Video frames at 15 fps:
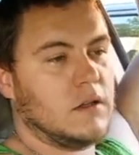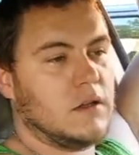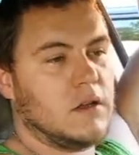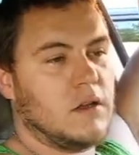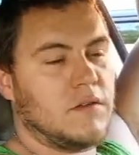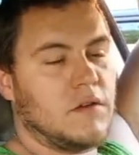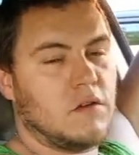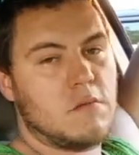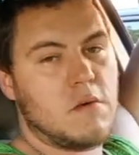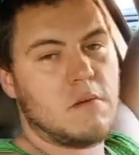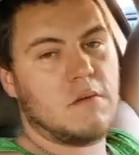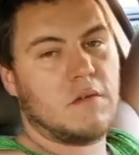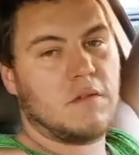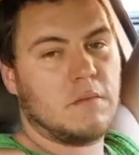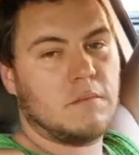If you
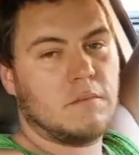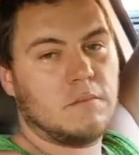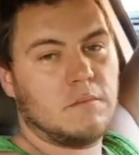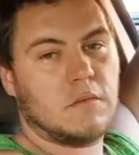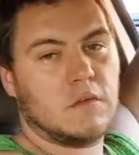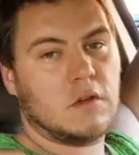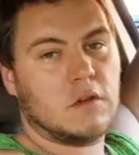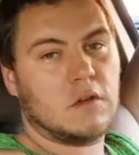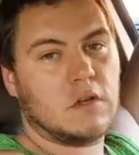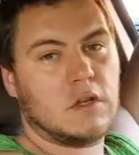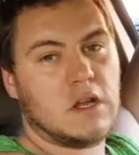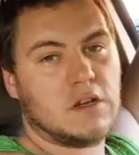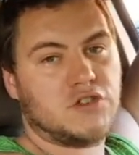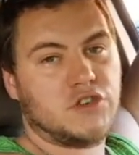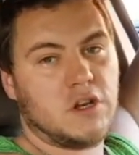remember from
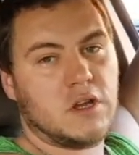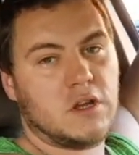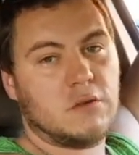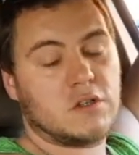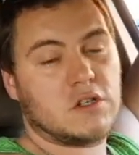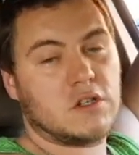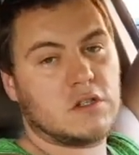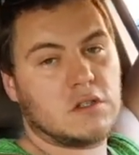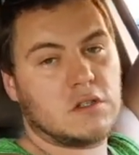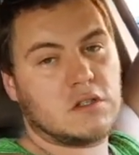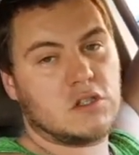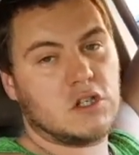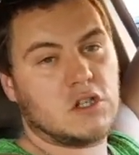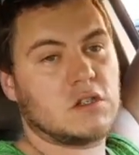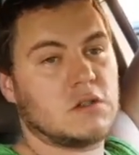yesterday, which is
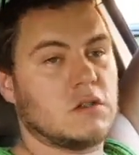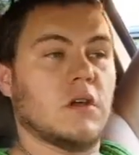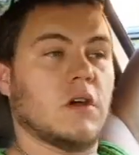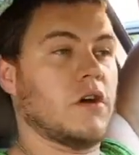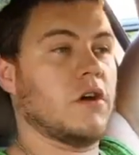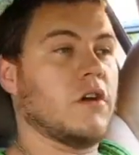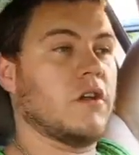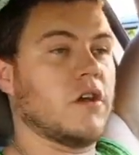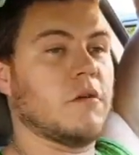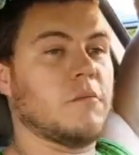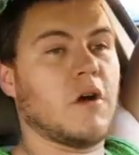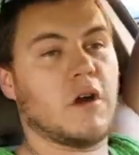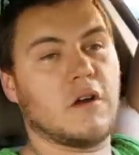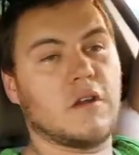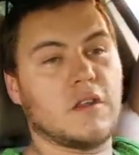just the earlier
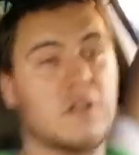part of